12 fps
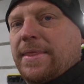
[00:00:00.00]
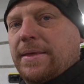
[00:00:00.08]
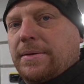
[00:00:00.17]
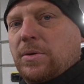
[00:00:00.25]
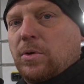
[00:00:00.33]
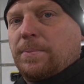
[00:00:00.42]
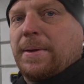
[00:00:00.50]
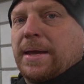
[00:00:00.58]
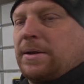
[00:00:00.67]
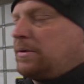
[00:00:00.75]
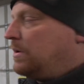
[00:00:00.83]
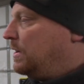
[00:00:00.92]
the door
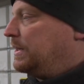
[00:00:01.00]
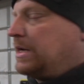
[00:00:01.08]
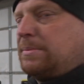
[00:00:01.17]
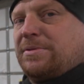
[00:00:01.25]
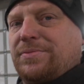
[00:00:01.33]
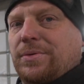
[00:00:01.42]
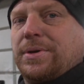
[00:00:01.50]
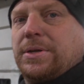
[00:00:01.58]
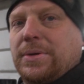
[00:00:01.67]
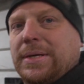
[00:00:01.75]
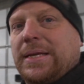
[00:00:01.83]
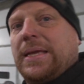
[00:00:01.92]
panel on here before we
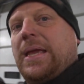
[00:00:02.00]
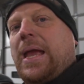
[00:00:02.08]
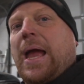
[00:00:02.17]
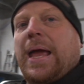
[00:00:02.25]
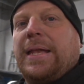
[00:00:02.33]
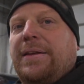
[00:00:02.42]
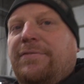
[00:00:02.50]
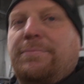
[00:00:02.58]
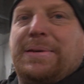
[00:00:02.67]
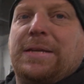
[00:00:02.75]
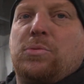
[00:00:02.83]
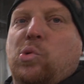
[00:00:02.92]
do any kind of
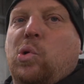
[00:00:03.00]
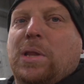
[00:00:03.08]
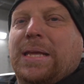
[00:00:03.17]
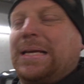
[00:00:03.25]
bead roll.